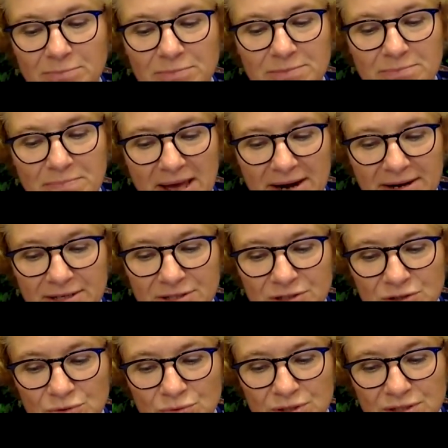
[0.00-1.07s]
preparing
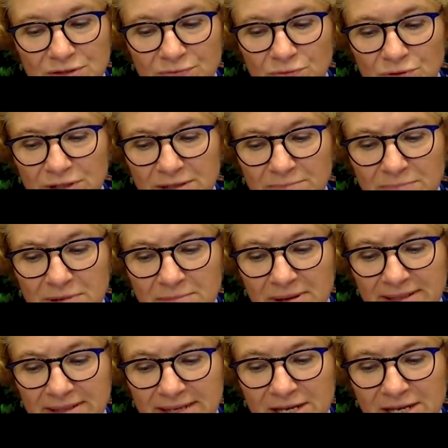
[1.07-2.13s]
students for the
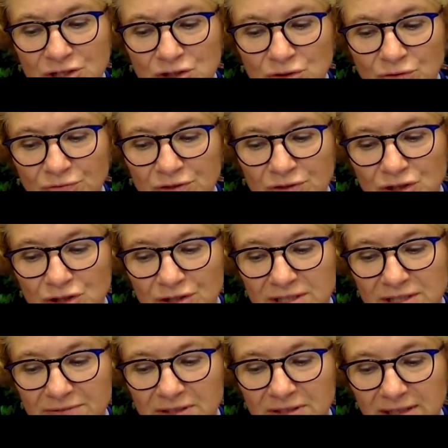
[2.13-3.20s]
implementation of each
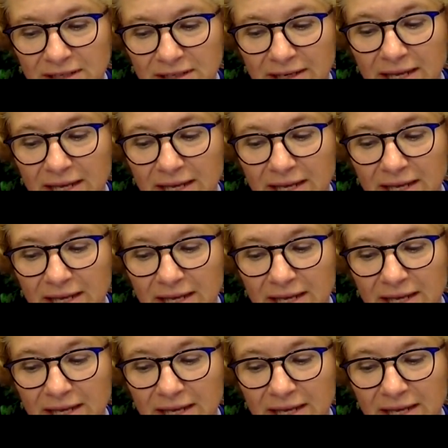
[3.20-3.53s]
activity.